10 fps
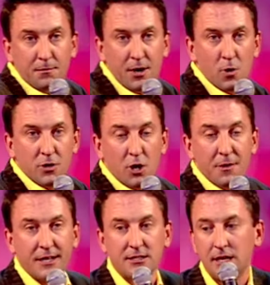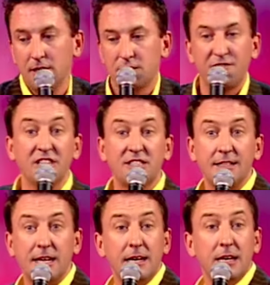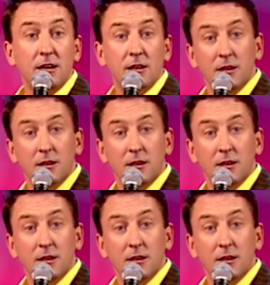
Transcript: Bloke would come in, I'd say, it's a very sad day, innit?